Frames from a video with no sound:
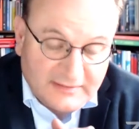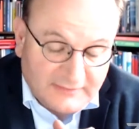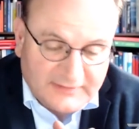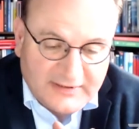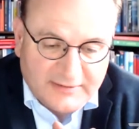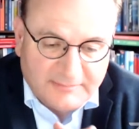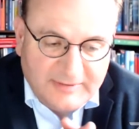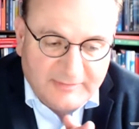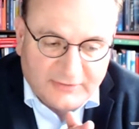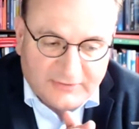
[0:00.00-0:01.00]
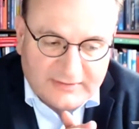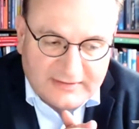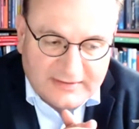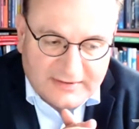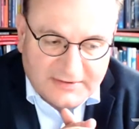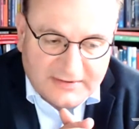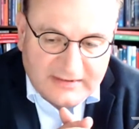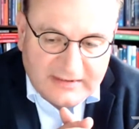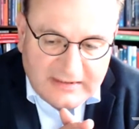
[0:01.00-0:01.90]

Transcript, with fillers: of this Supreme Court decision.